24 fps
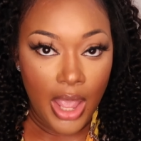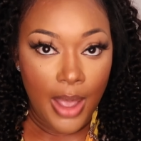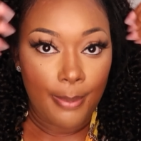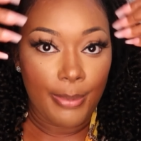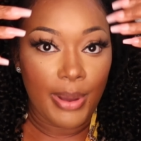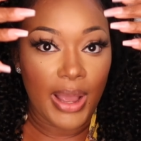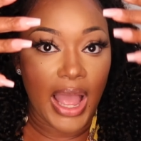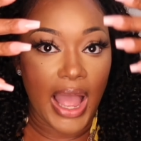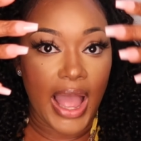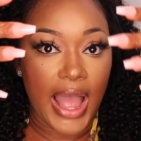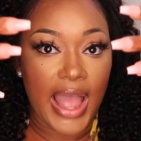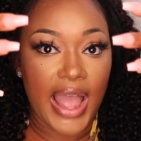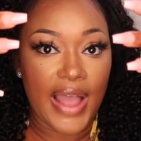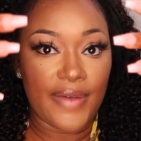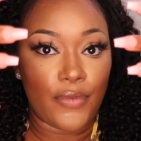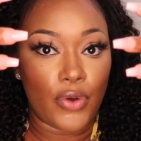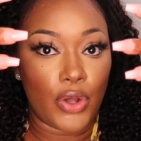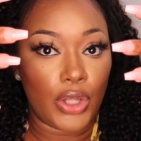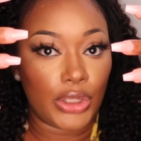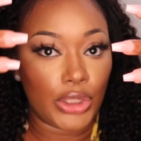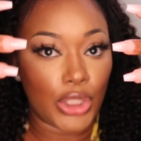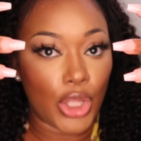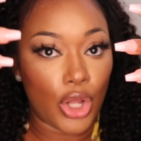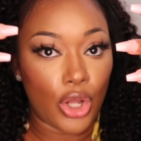But I have
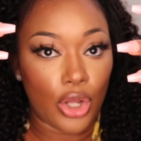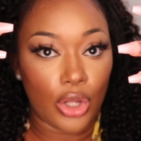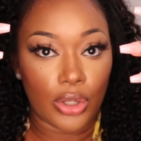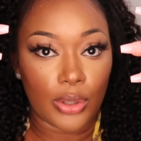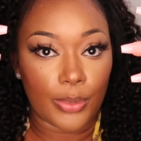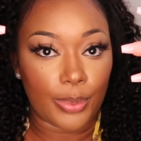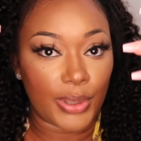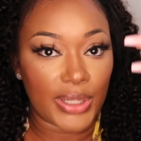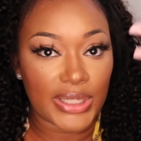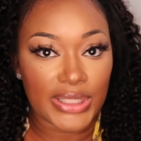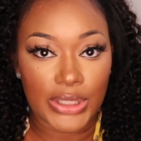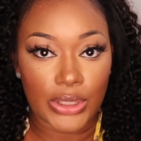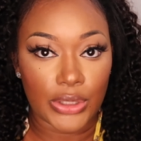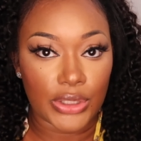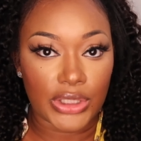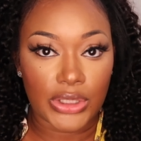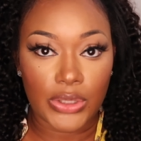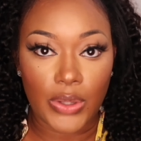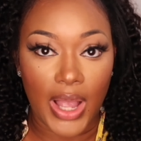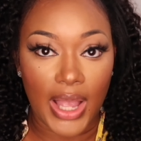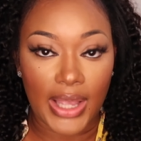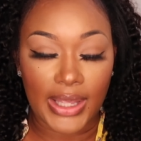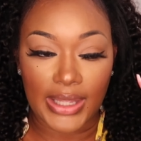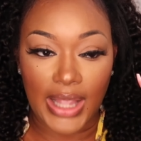on long press on,
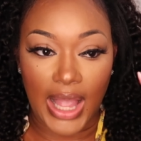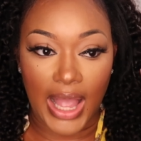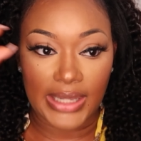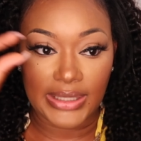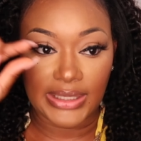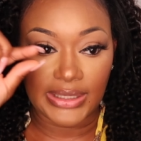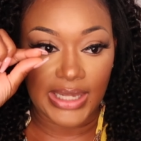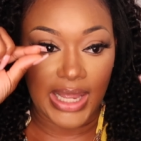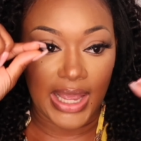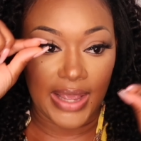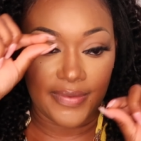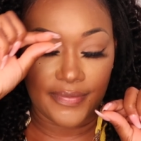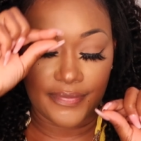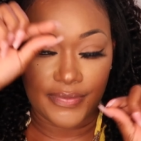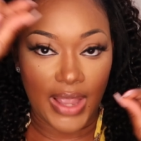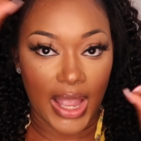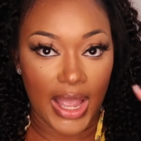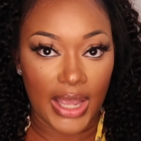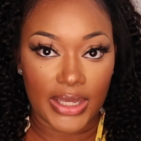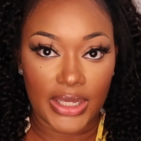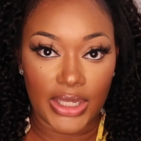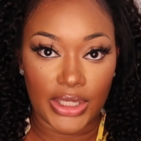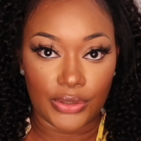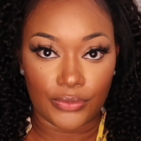so
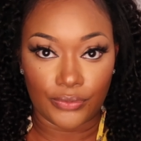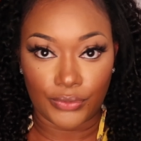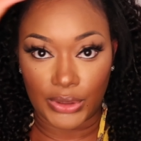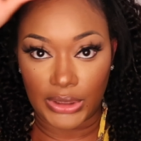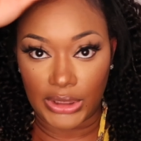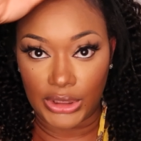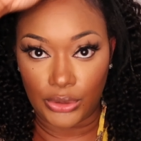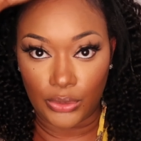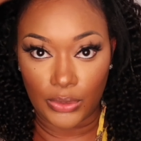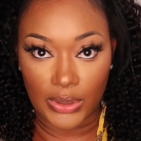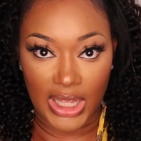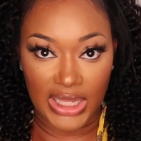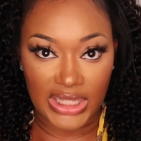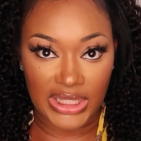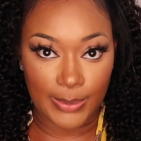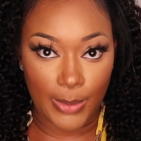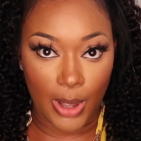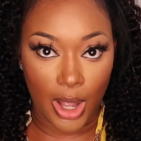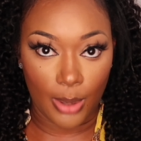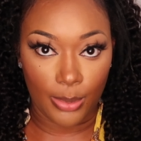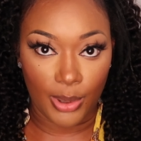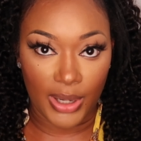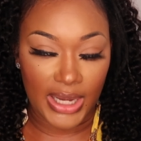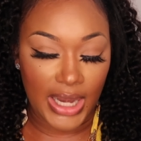I couldn't really do that
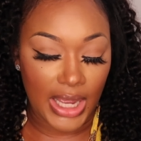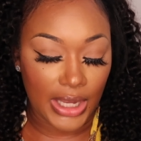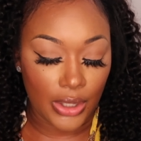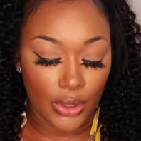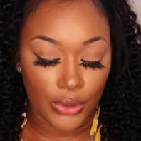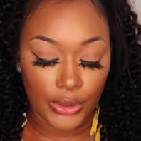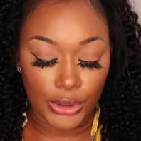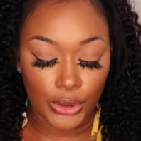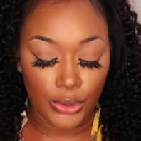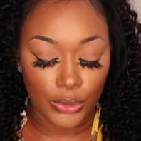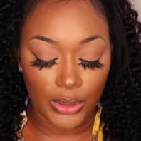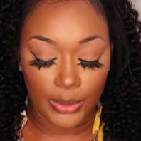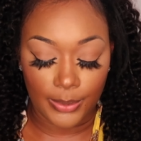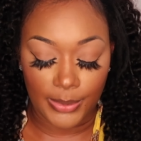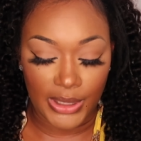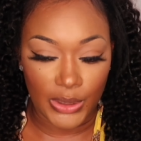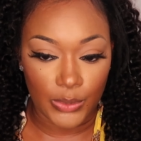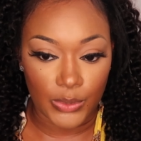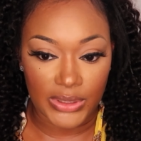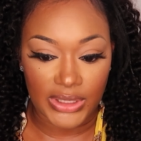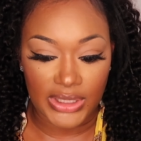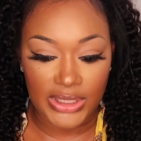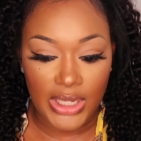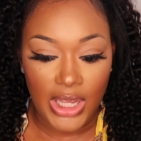small braid. I can only do the big
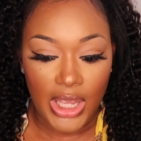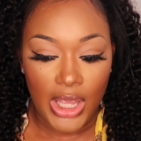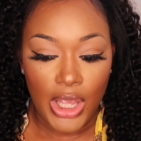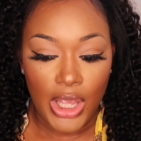ones.